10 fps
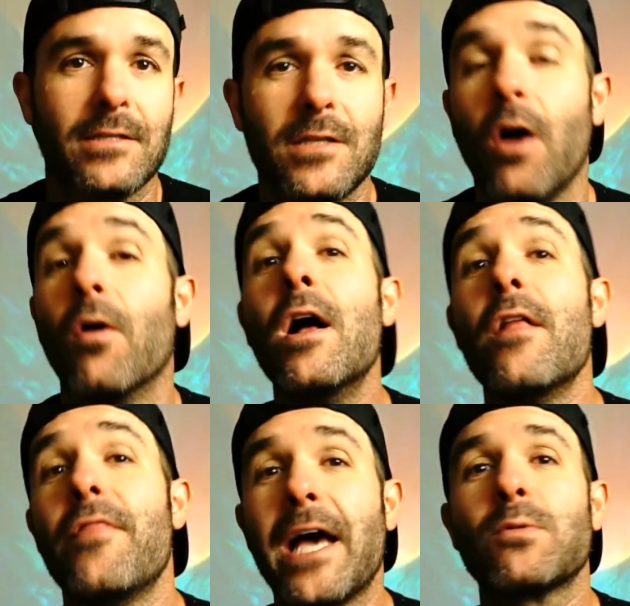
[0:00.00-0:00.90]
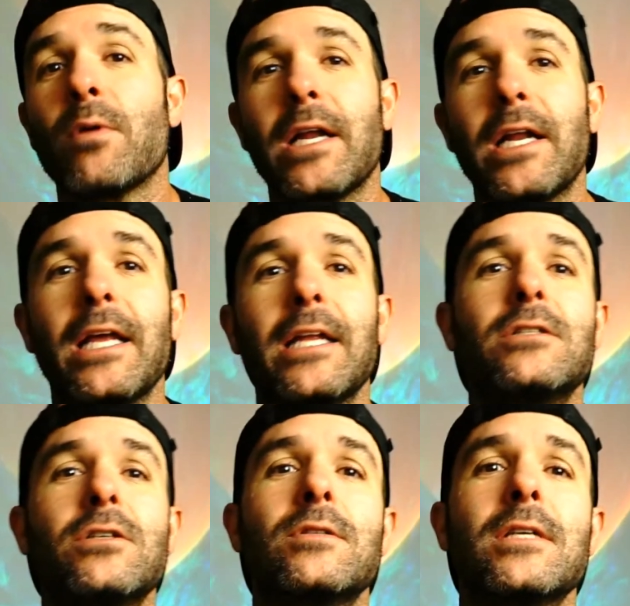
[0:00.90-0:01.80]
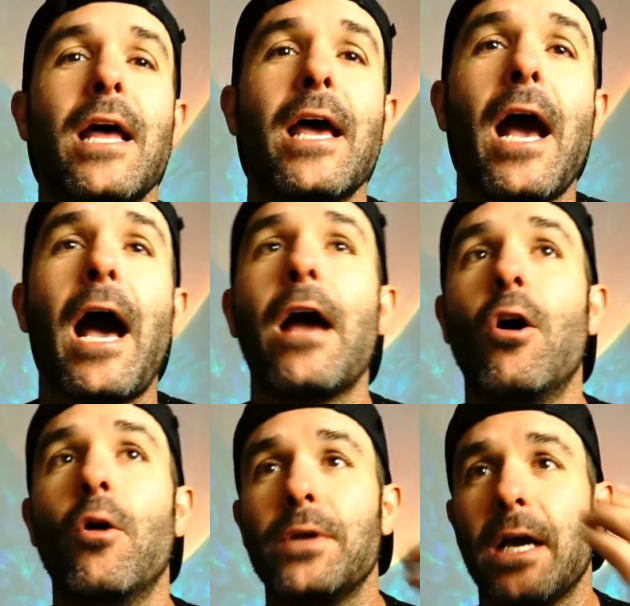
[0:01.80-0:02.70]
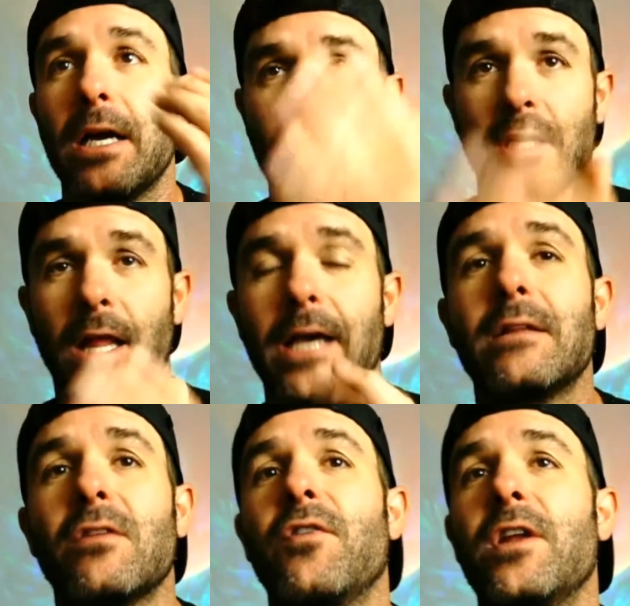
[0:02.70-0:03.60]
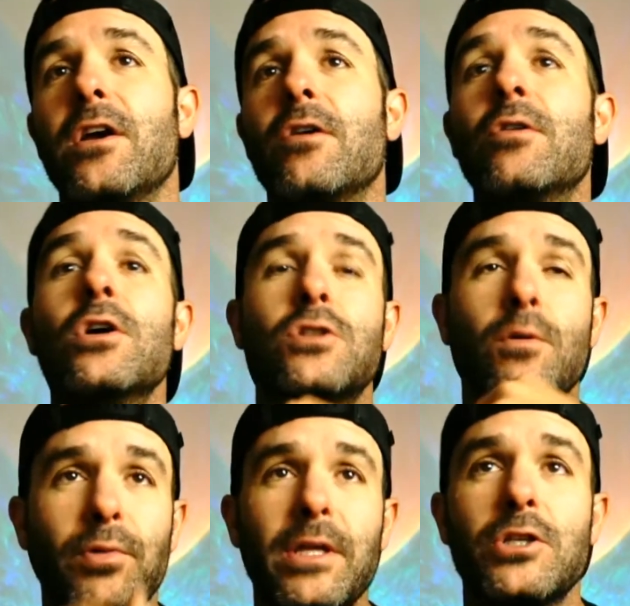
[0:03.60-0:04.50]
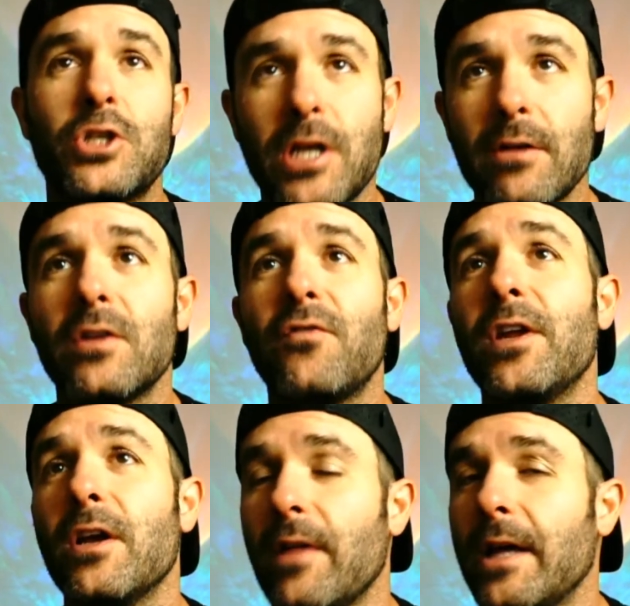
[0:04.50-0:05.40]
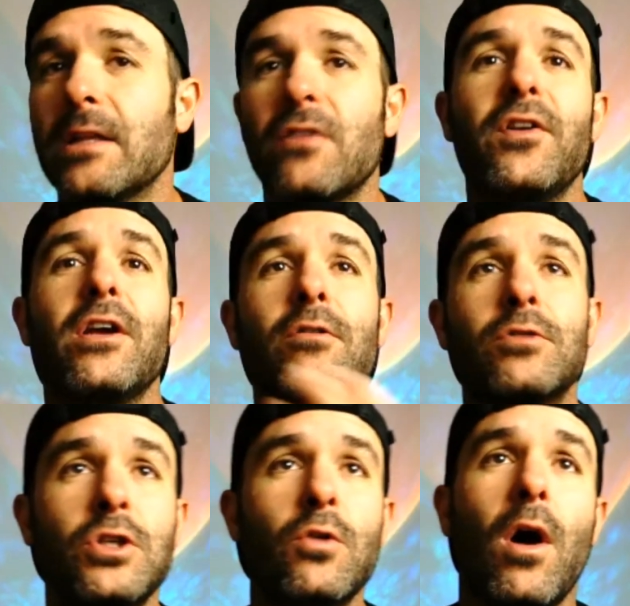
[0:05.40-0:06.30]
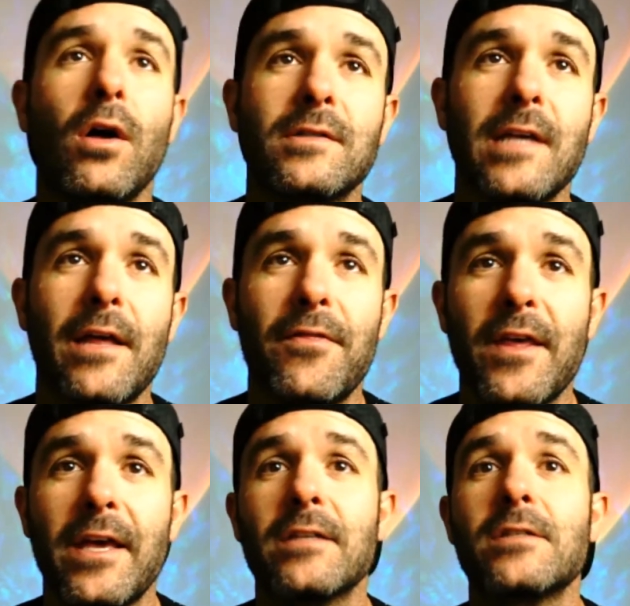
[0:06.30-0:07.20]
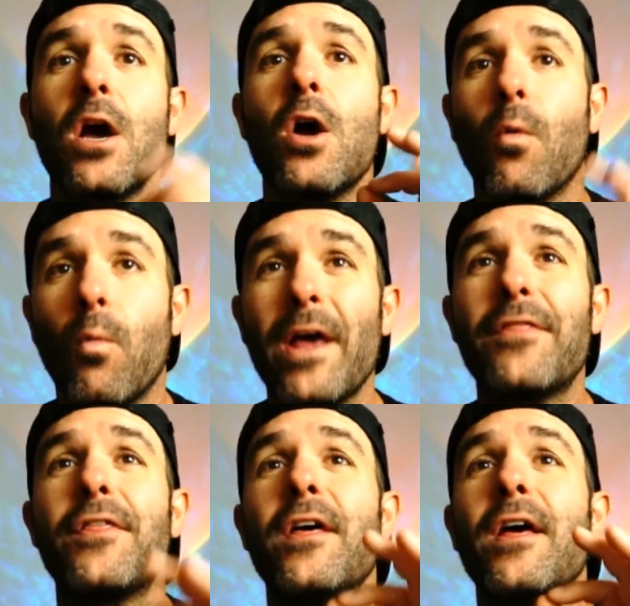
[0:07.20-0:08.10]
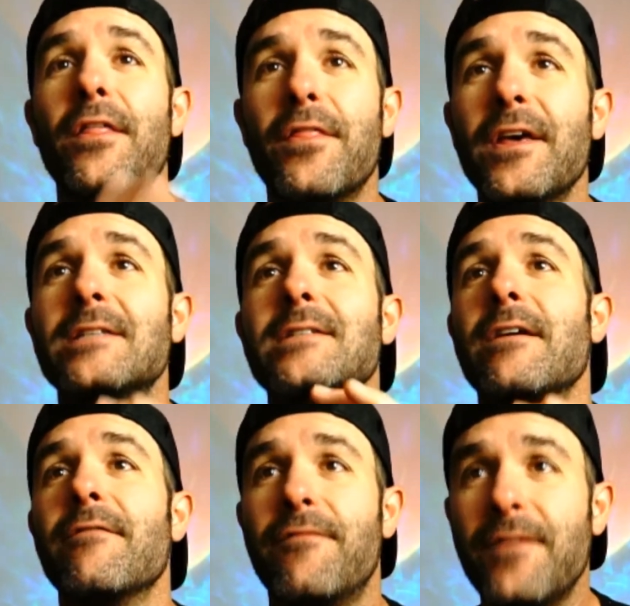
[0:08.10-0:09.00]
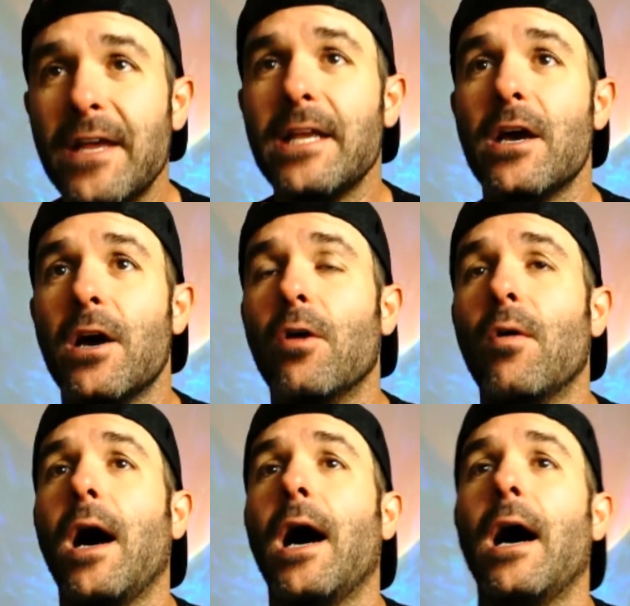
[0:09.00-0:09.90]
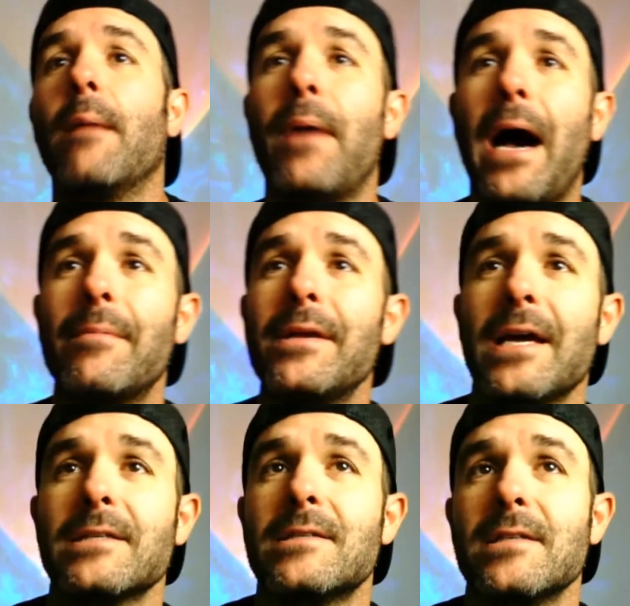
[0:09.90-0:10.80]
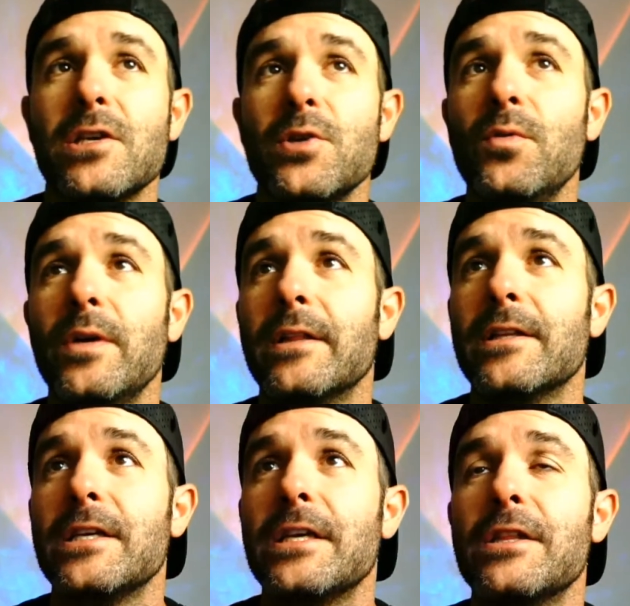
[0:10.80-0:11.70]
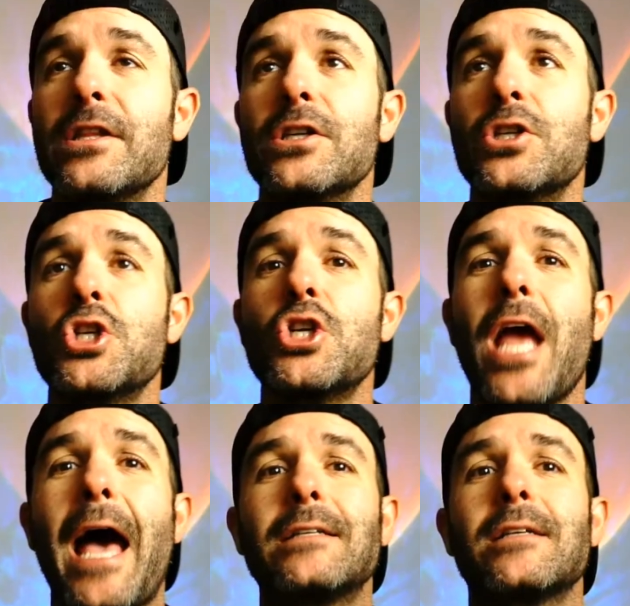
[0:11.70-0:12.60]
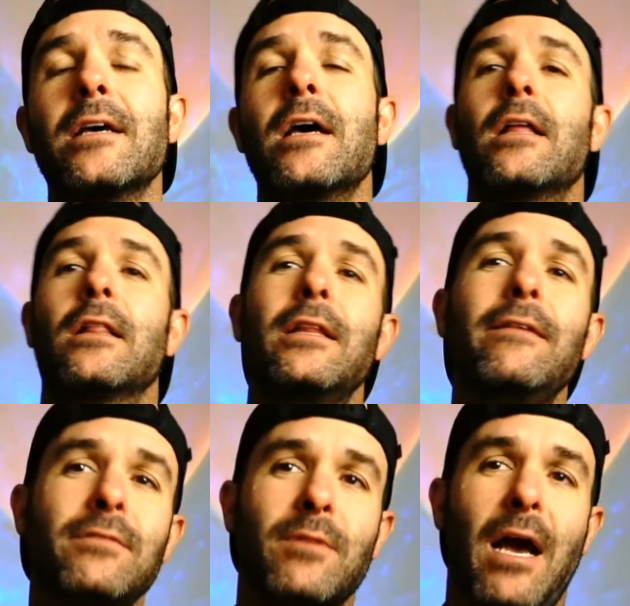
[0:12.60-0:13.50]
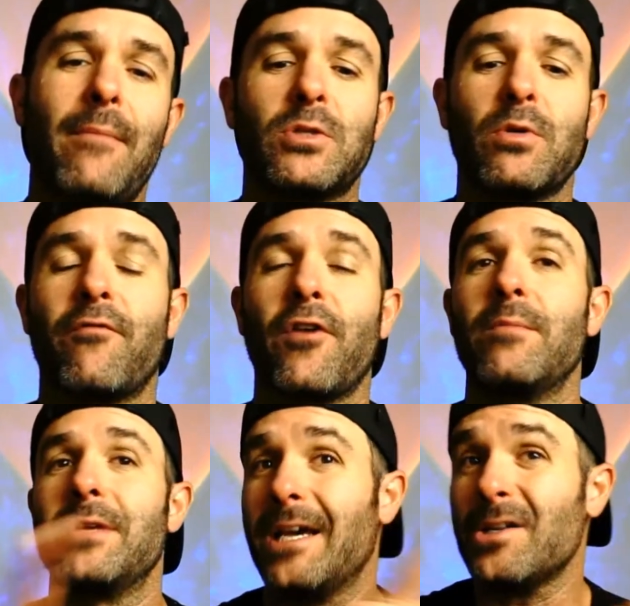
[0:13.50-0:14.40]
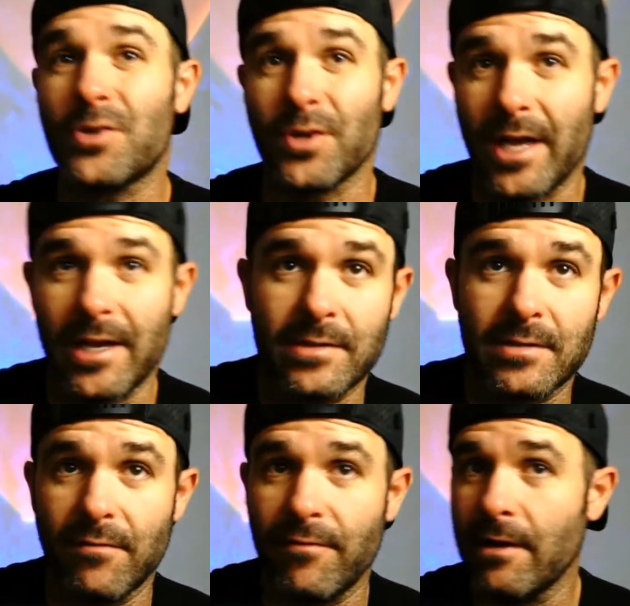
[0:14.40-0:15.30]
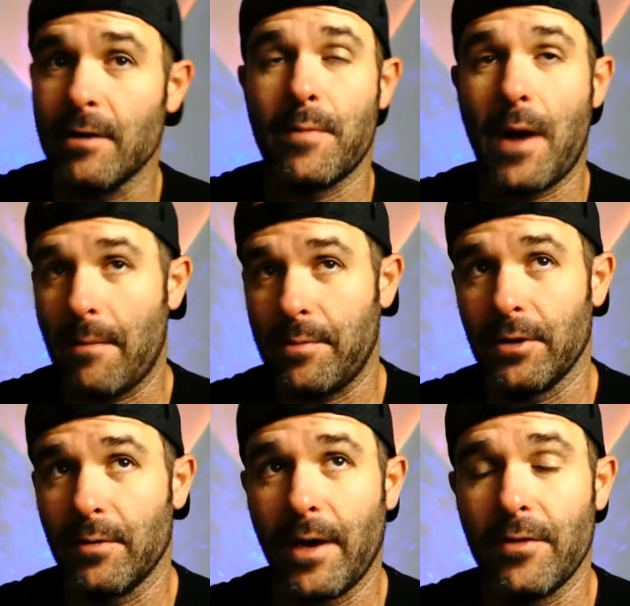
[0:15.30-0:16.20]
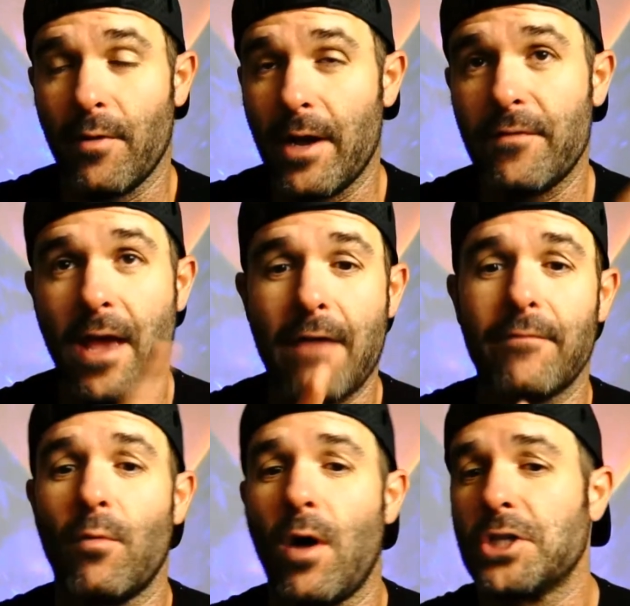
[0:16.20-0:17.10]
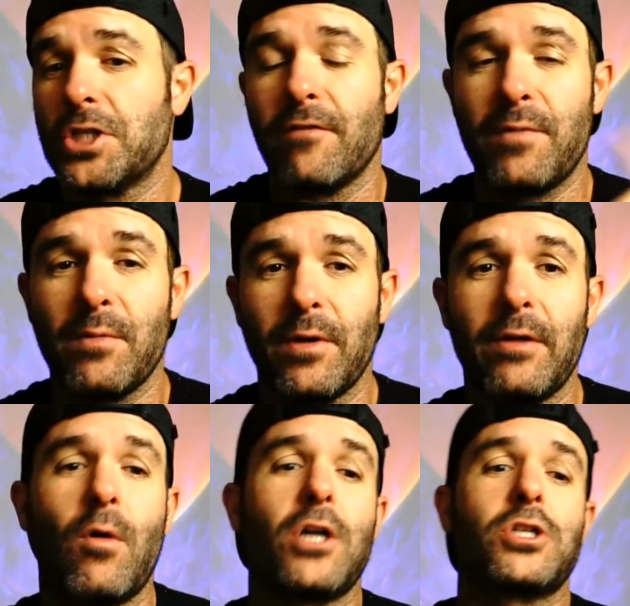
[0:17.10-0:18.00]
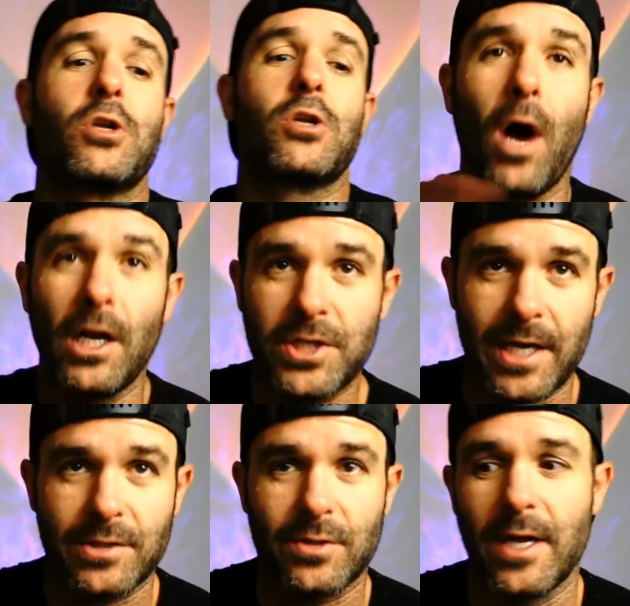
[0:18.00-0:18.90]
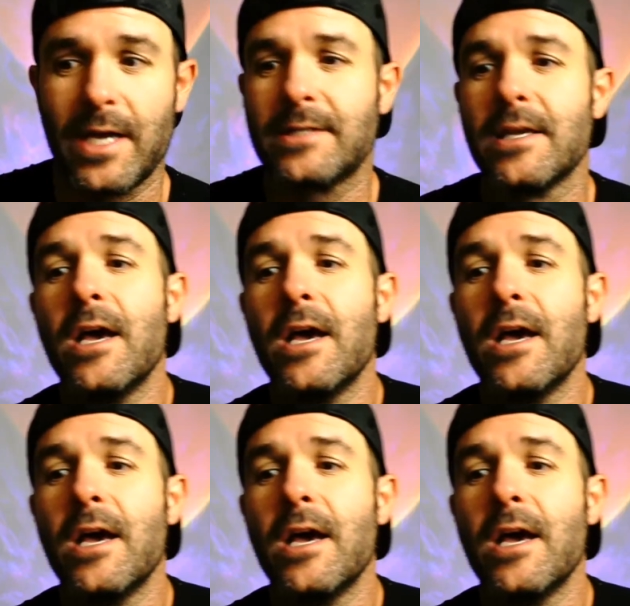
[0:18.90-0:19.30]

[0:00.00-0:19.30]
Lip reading: So that's what we're going to get into today. I hope you guys are going to like this video. So please share this video, like this video, do all said things with this video. Bobby, I see you in the chat. Leave some comments where you're from. Yesterday's, very popular, by the way. If you haven't watched it, if people didn't watch it, watch yesterday's.